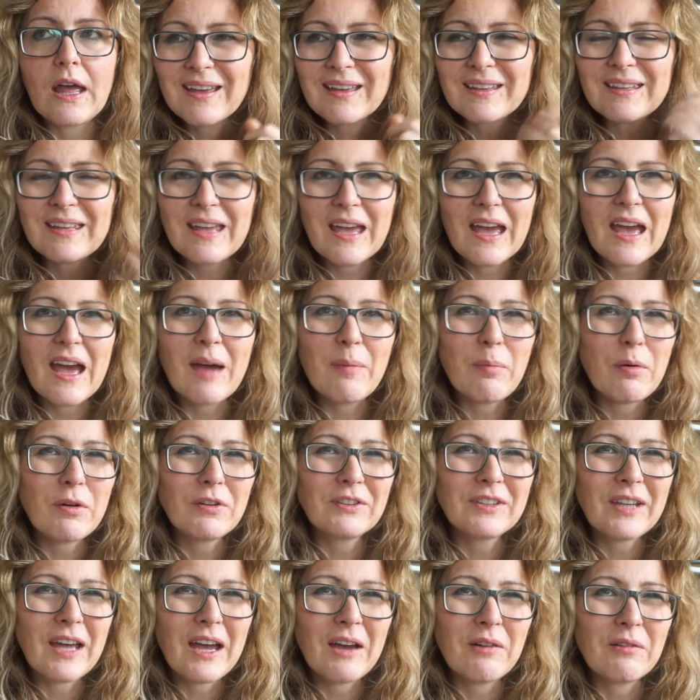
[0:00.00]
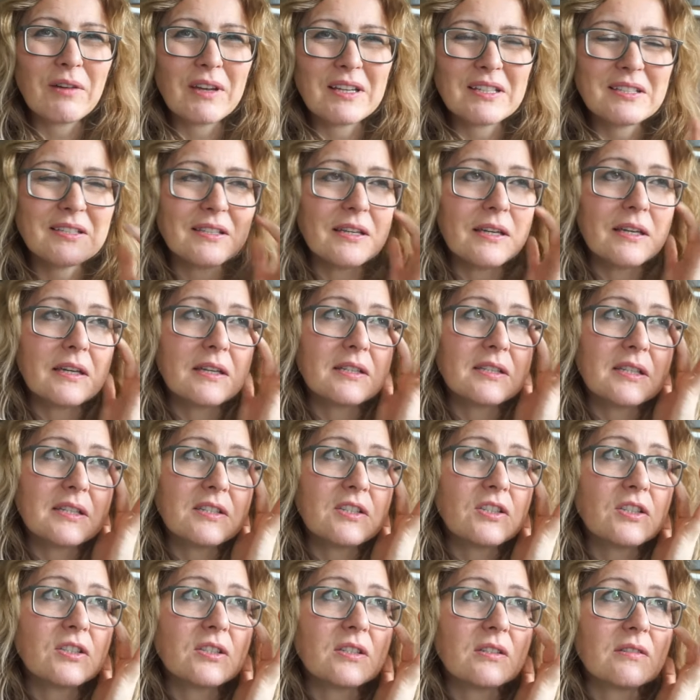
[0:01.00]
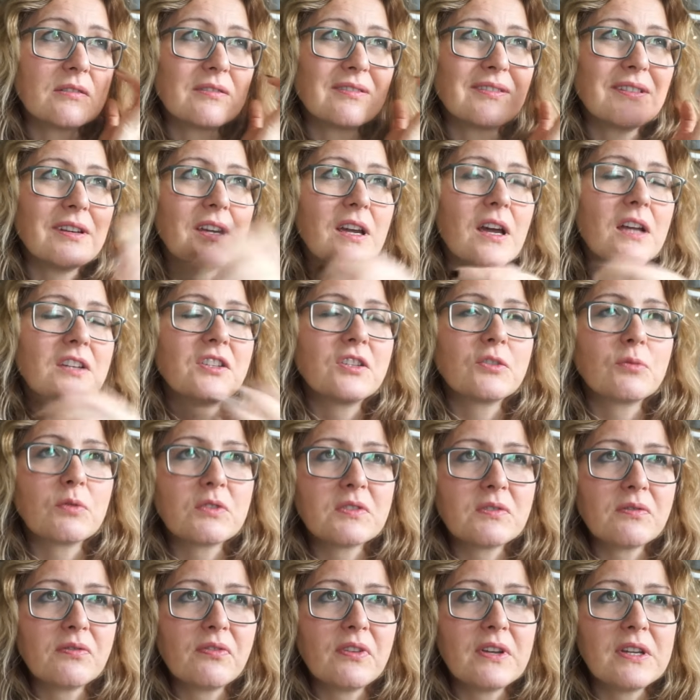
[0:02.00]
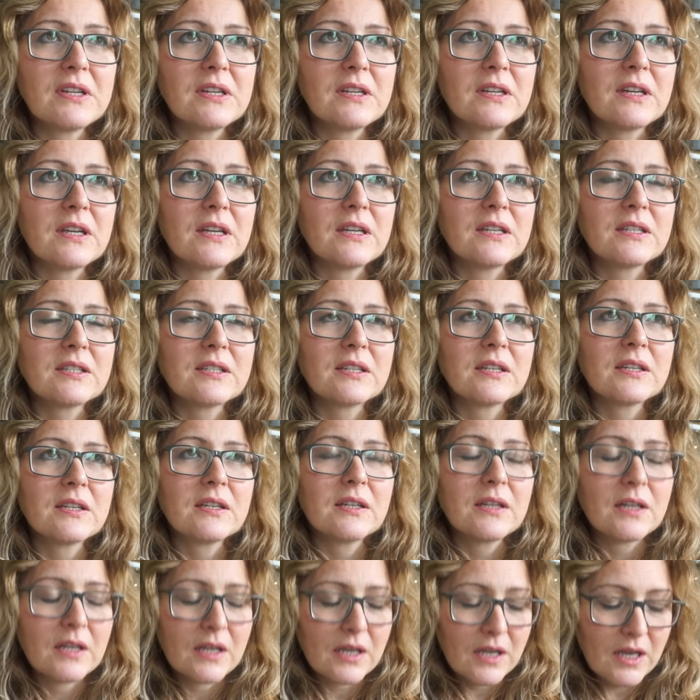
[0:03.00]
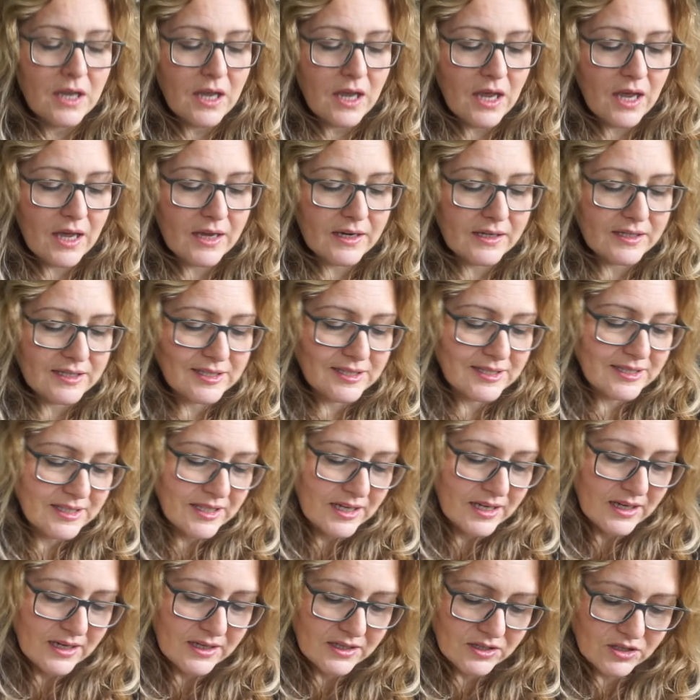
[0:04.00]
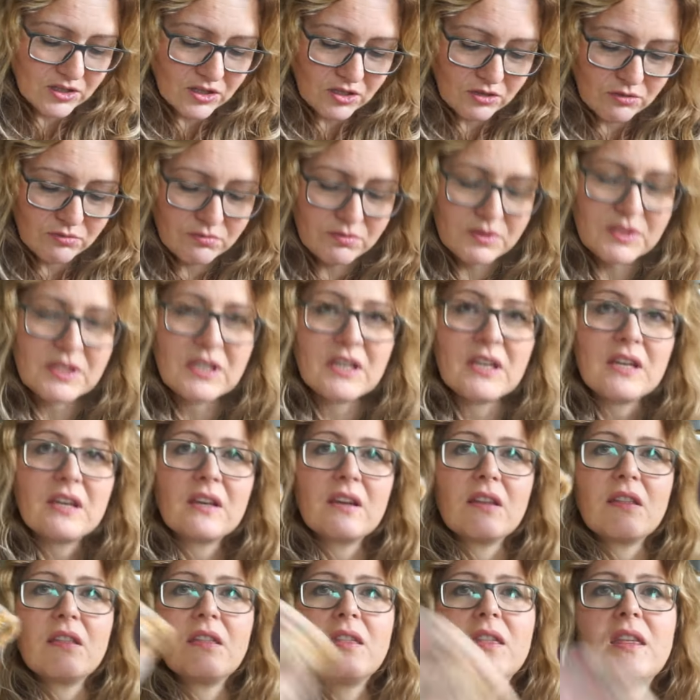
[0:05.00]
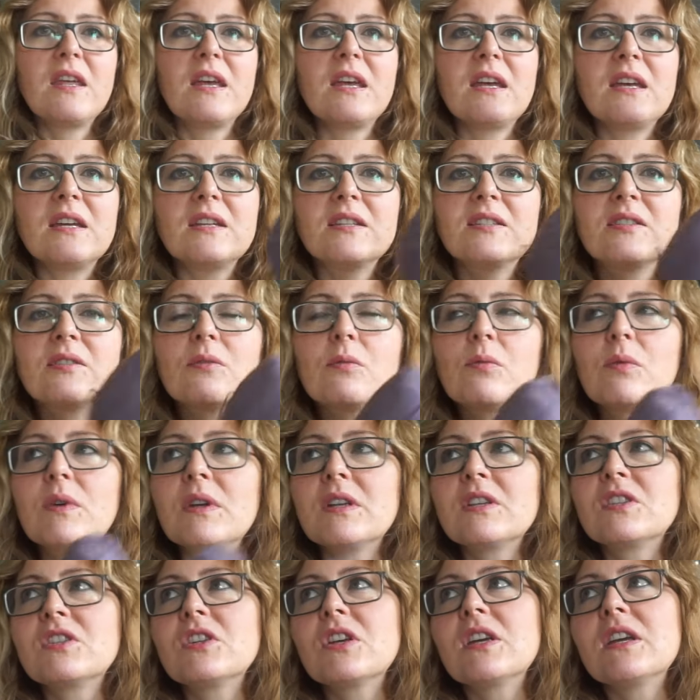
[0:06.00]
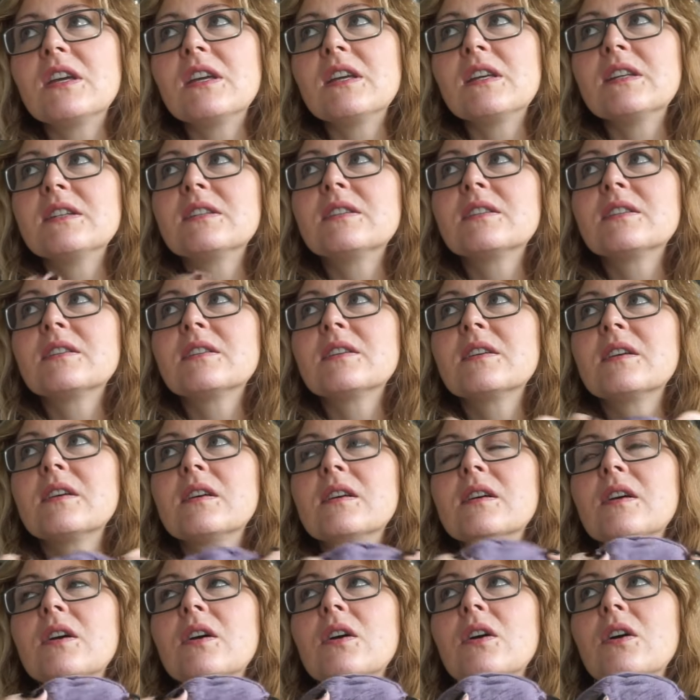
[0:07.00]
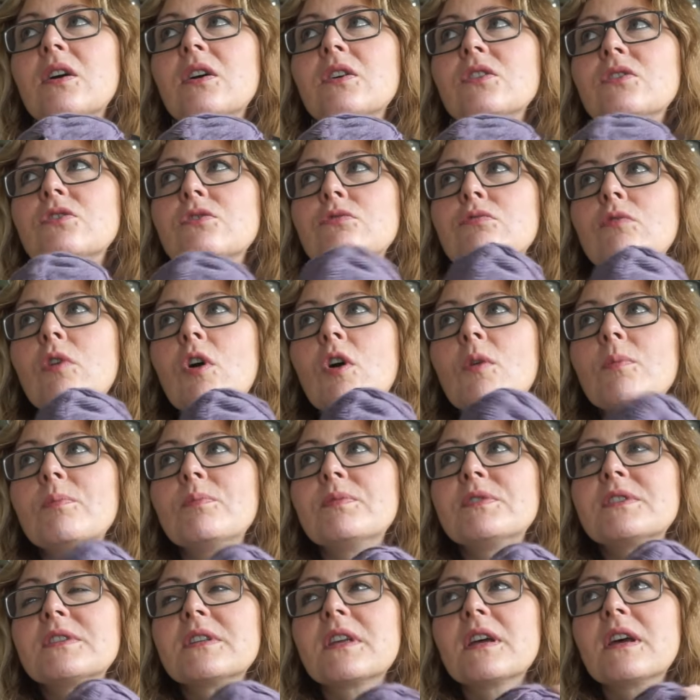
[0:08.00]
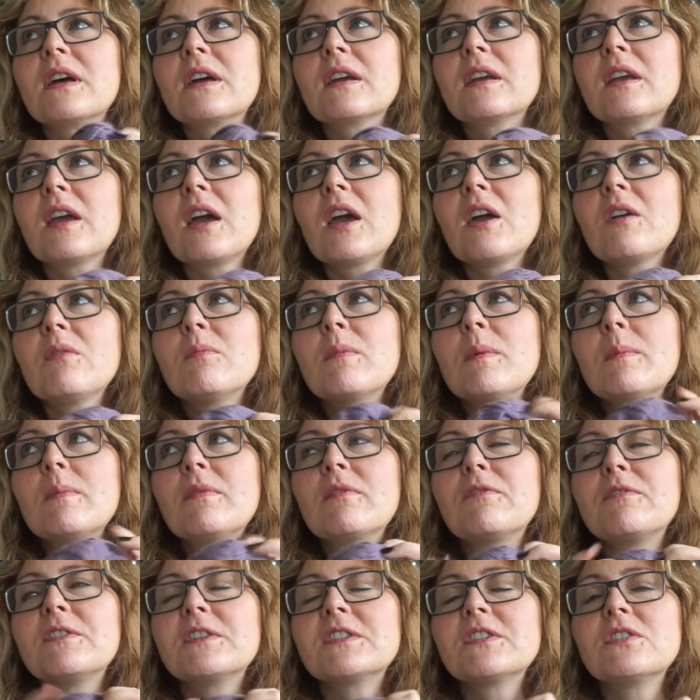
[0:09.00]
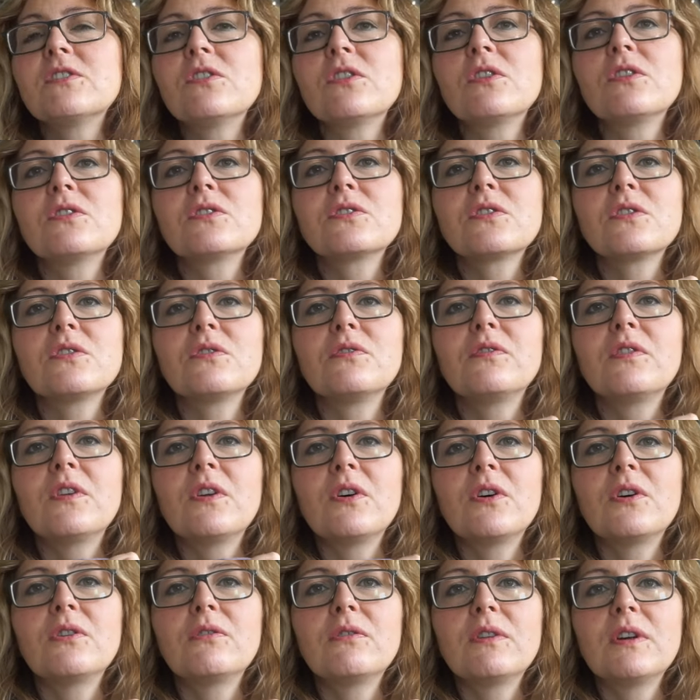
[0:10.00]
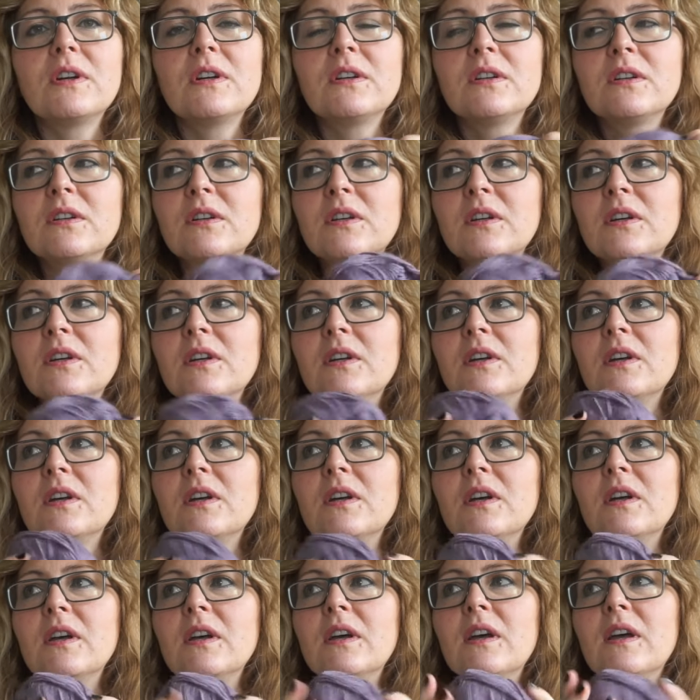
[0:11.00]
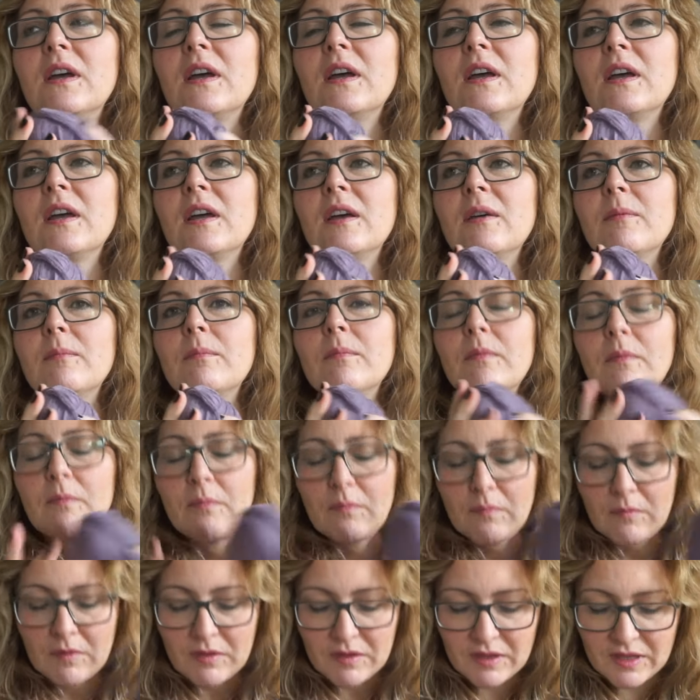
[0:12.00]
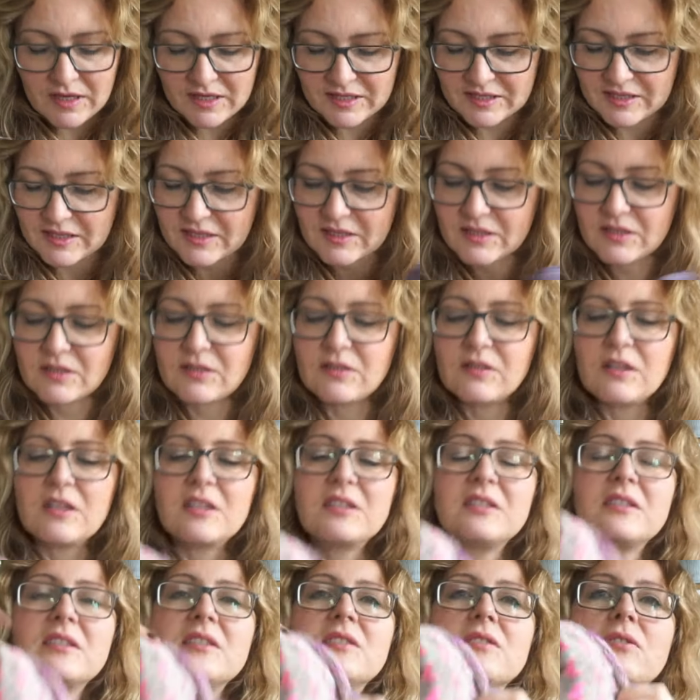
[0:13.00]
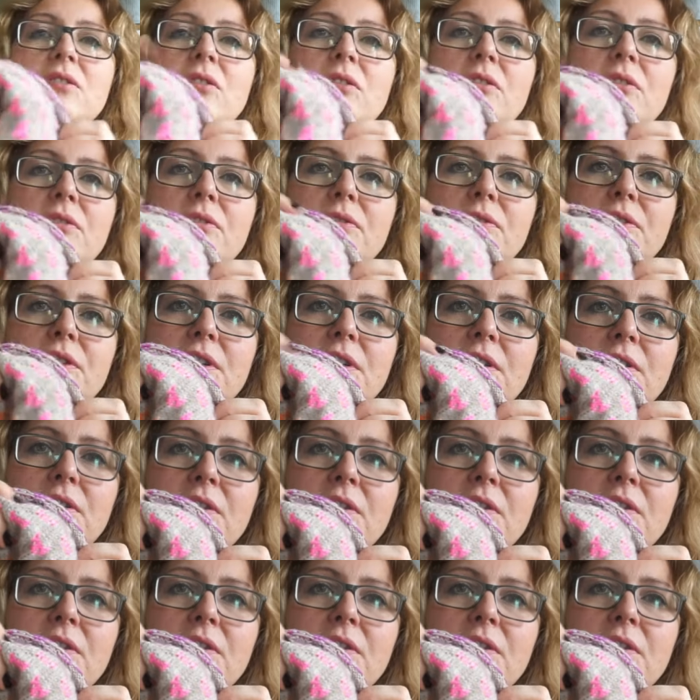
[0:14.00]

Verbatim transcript: yeah, I pulled that out last night because I just I just wasn't feeling it, and I started using this, which is a Drops. I can't remember if it's Nord or Flora. Um, this is this is Nord,